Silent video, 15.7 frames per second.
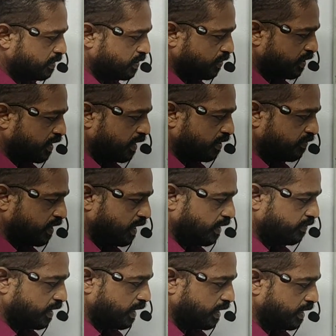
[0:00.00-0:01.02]
So here we
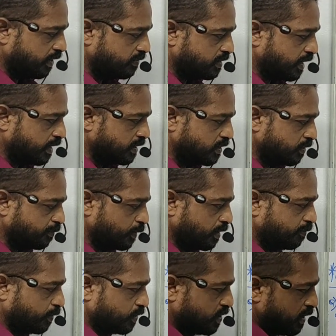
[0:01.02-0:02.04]
have a negative sign, so
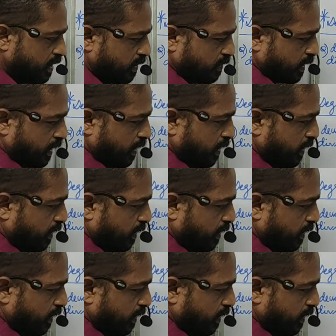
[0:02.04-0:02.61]
put a positive sign.